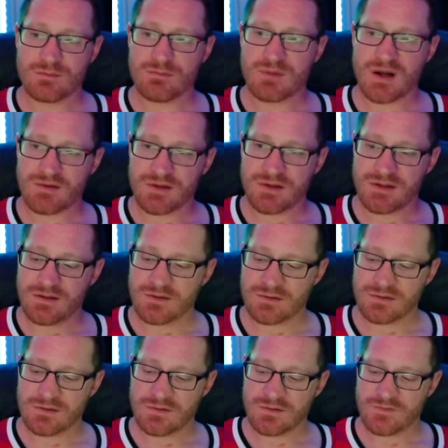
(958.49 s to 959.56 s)
but I really don't
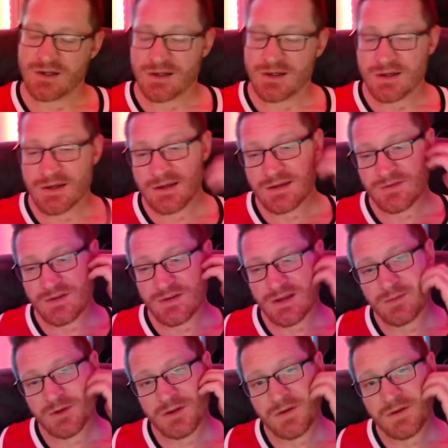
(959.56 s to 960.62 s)
know if I have
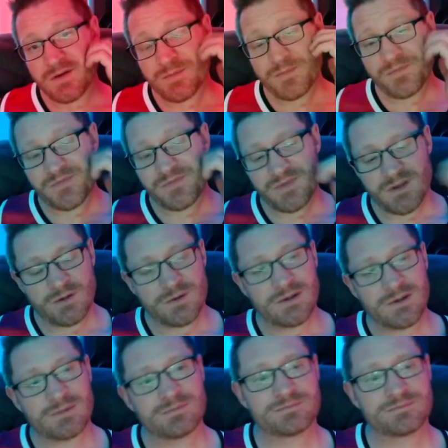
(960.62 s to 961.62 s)
time to do it. You know what?